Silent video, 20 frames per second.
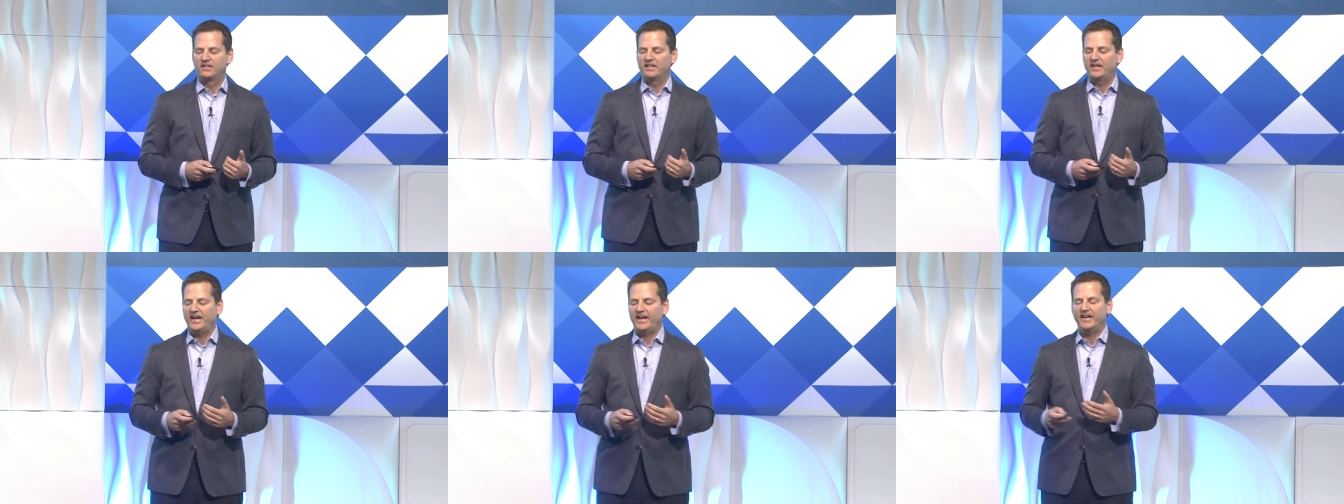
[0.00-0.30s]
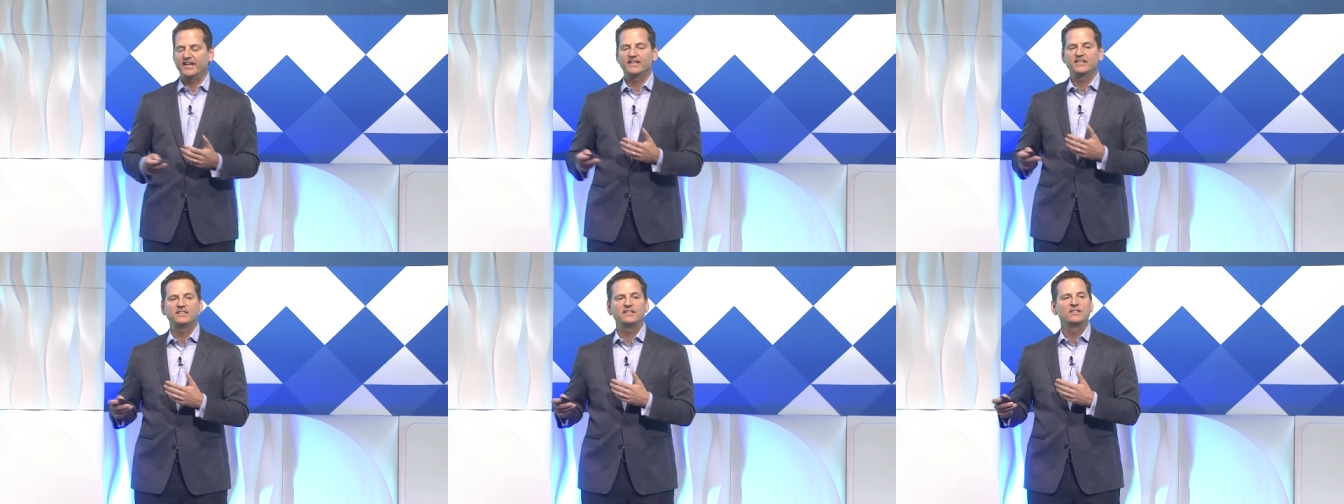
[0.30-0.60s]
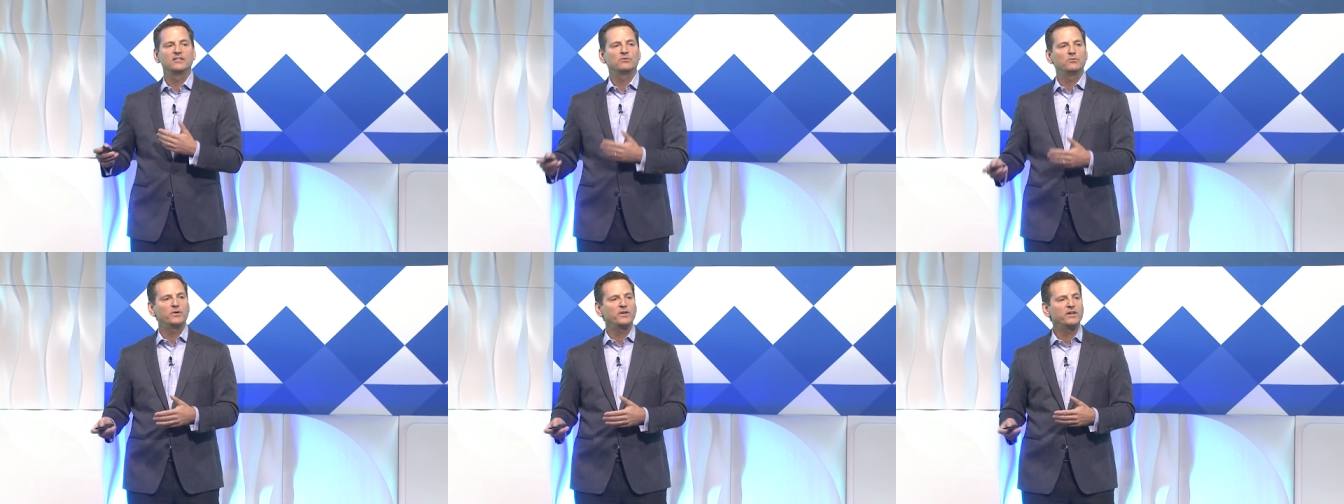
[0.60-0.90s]
And
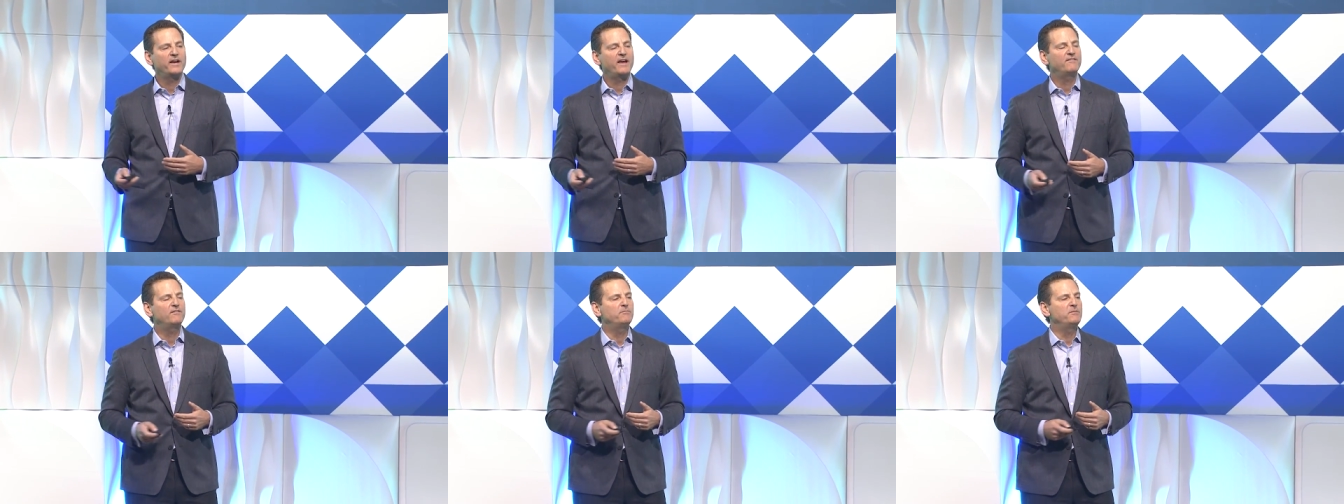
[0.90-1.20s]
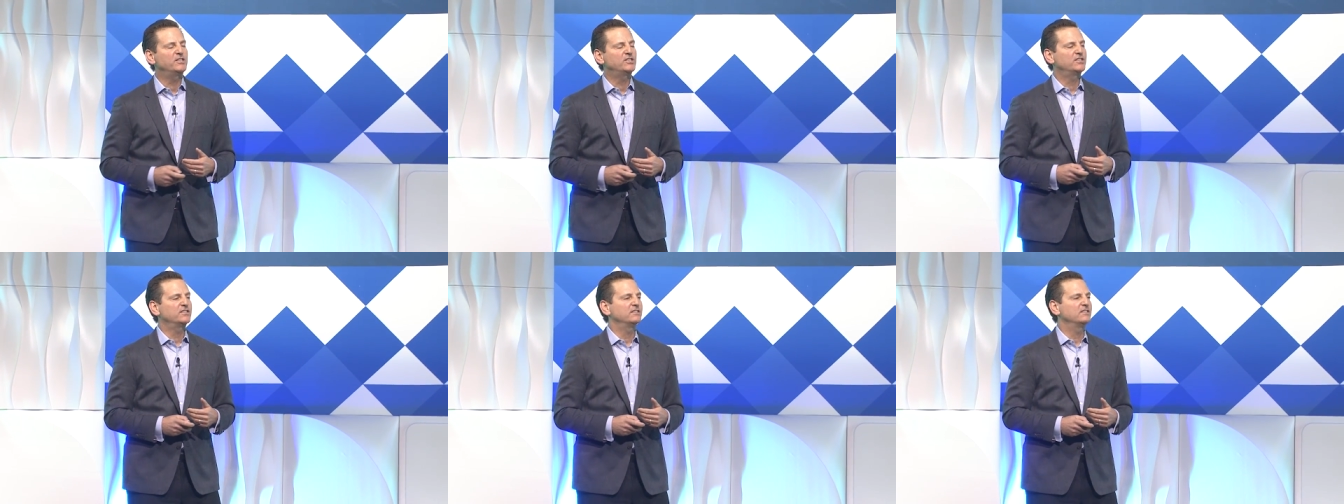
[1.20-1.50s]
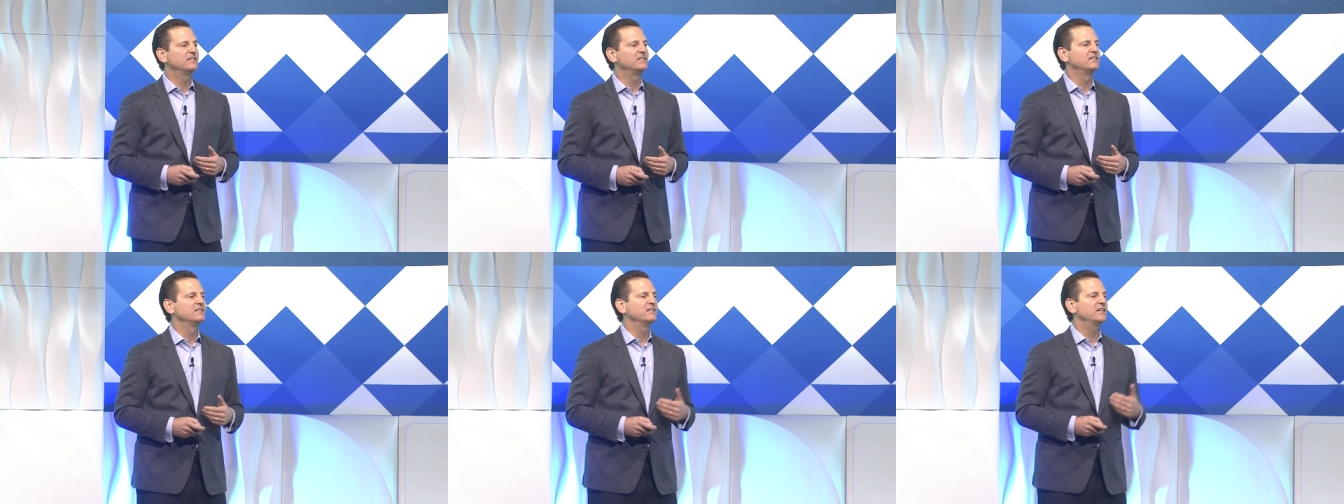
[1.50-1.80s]
we have a mission,
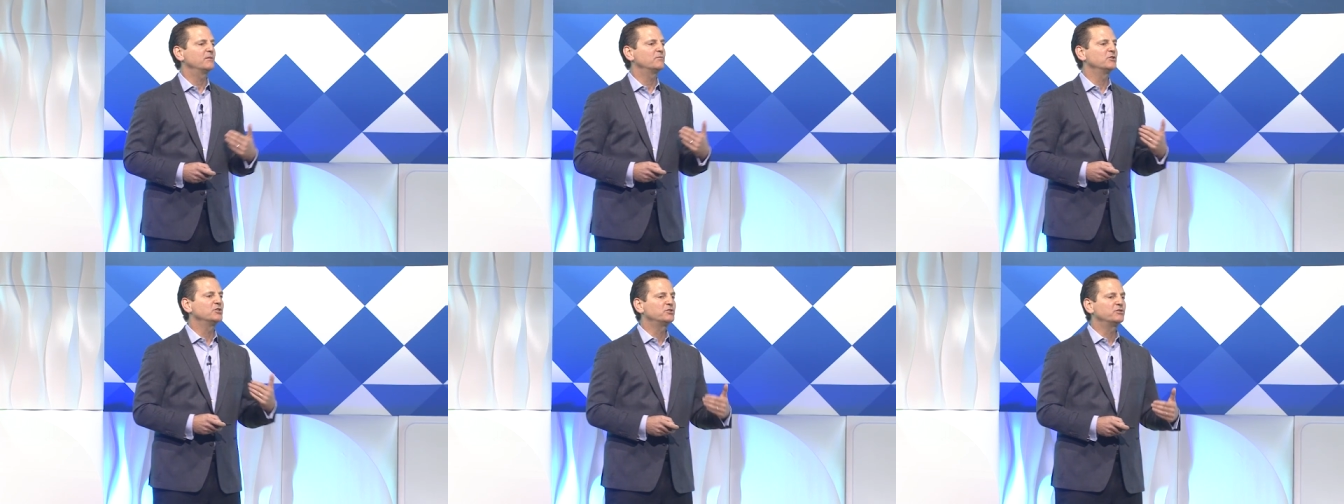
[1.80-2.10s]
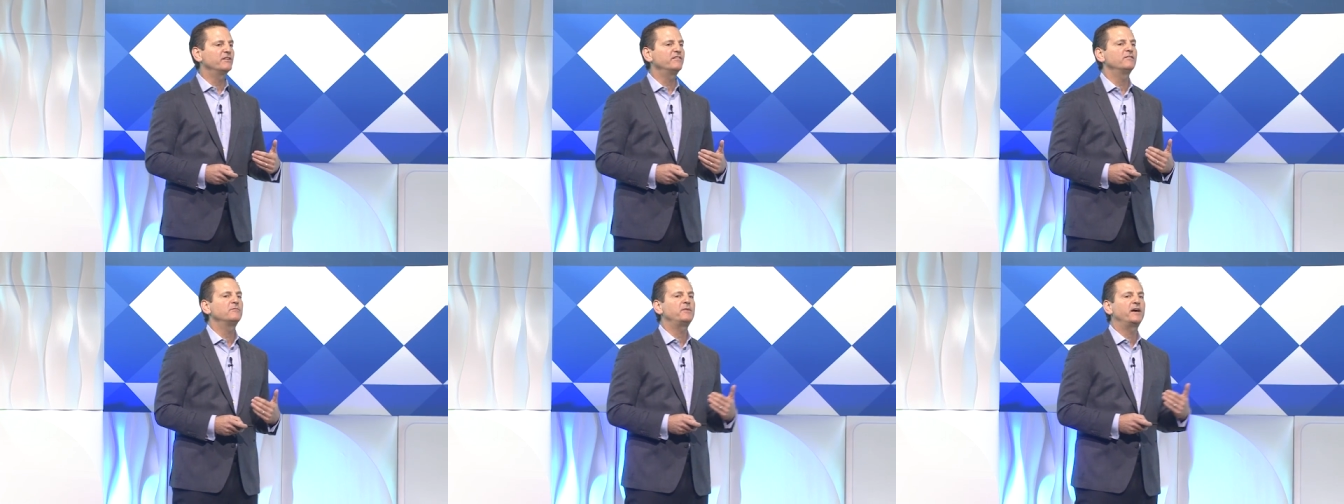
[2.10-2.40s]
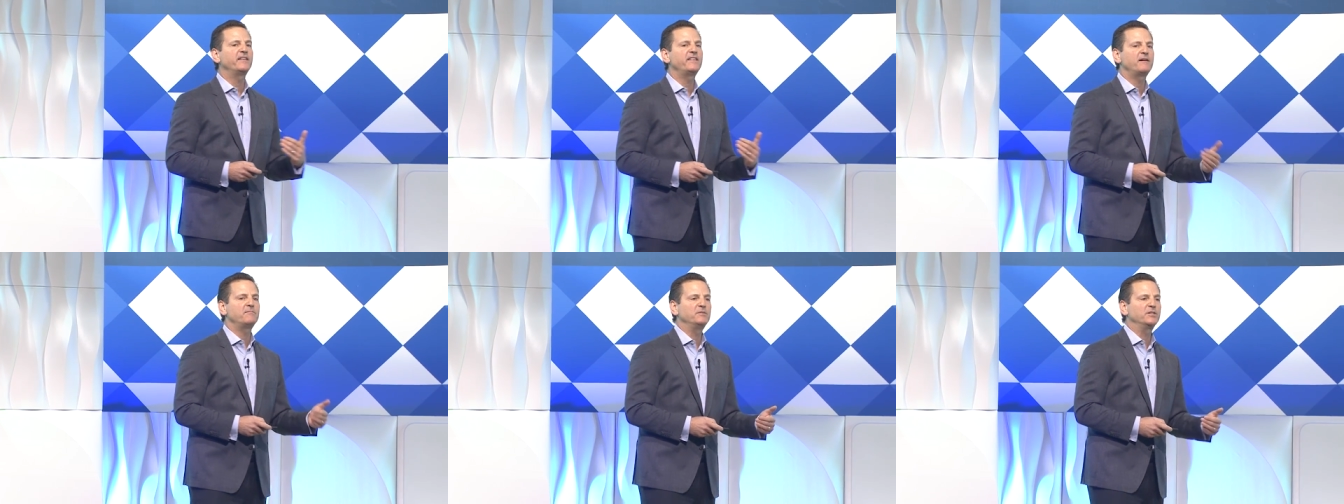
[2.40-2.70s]
and we're driven by
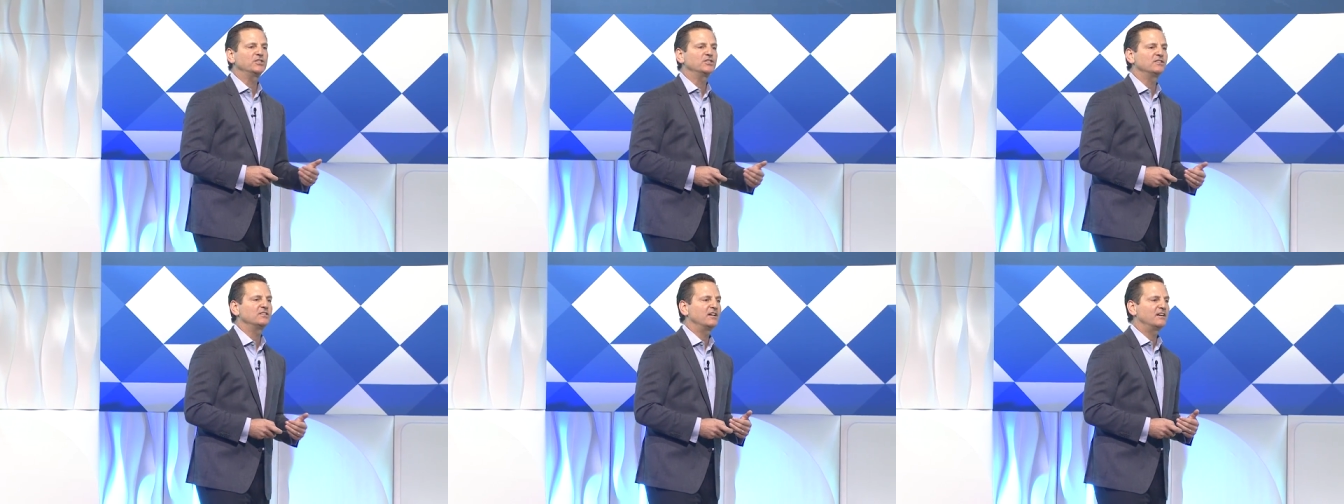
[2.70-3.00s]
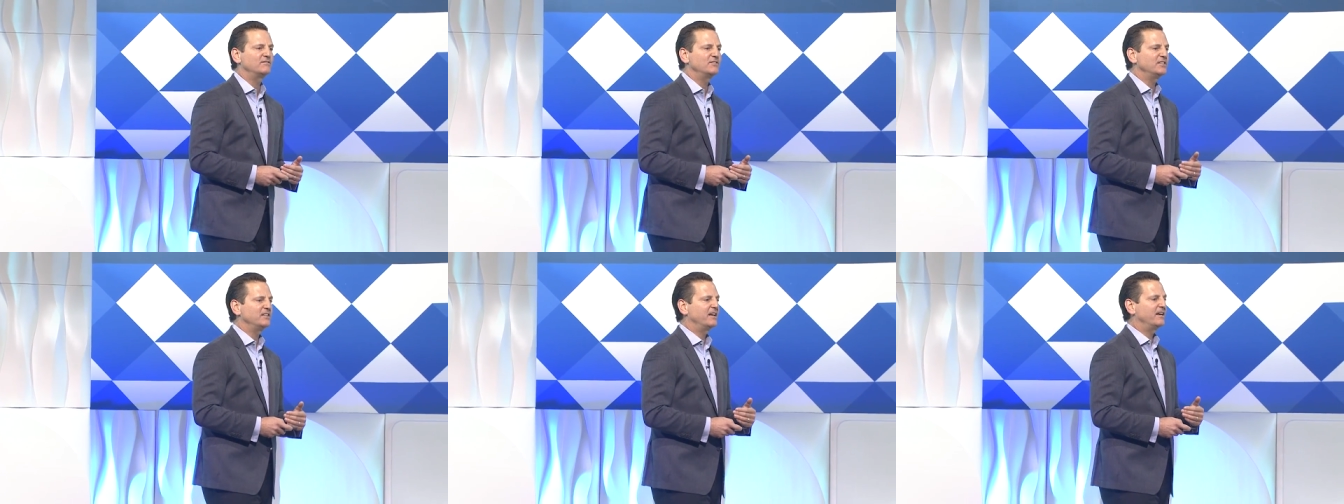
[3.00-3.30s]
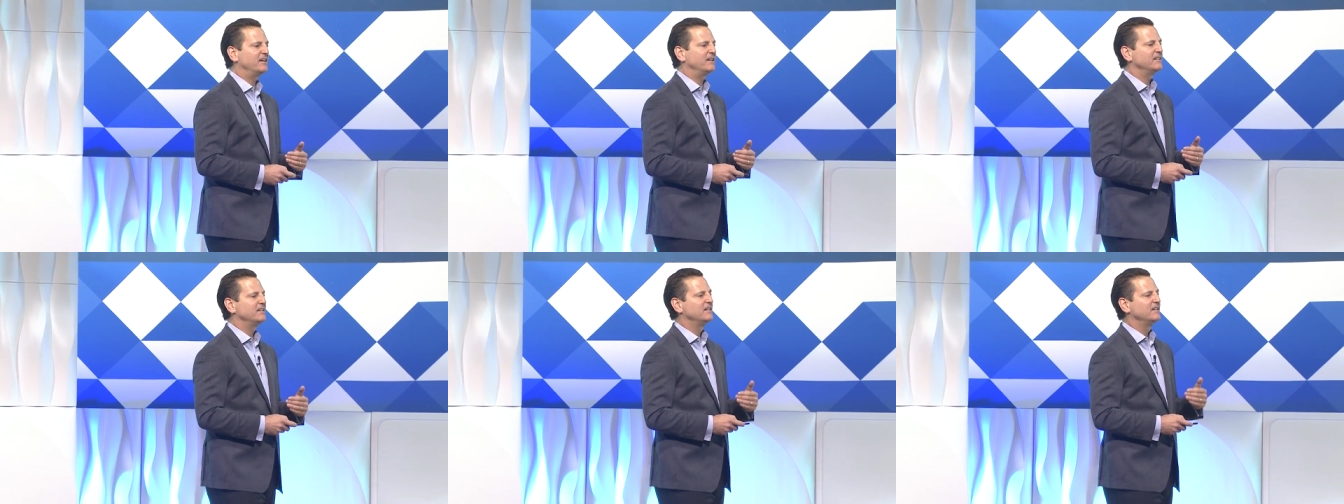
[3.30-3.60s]
that mission every
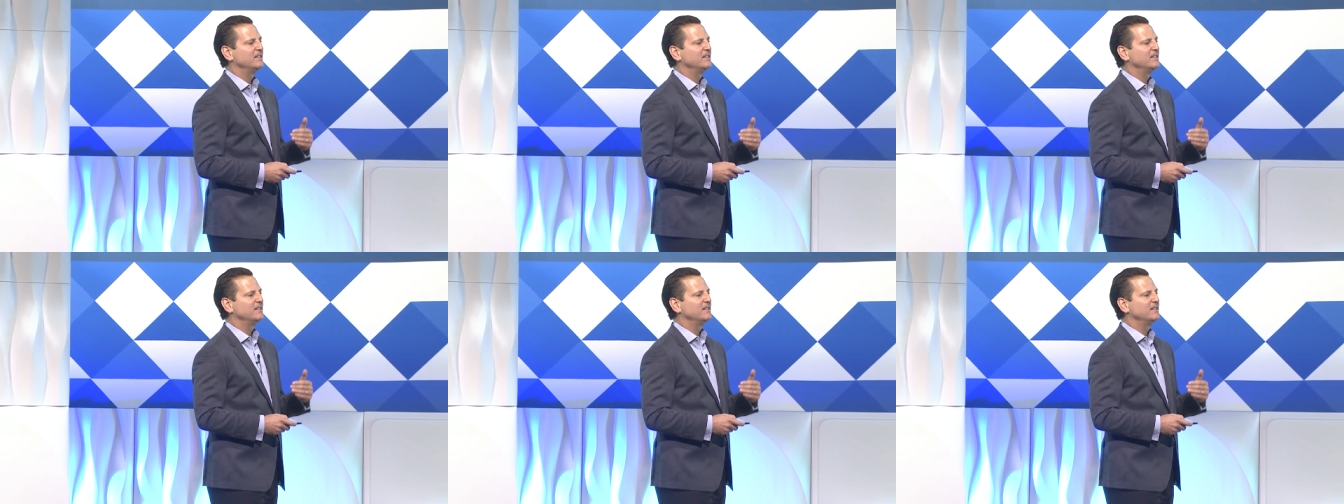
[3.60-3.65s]
day.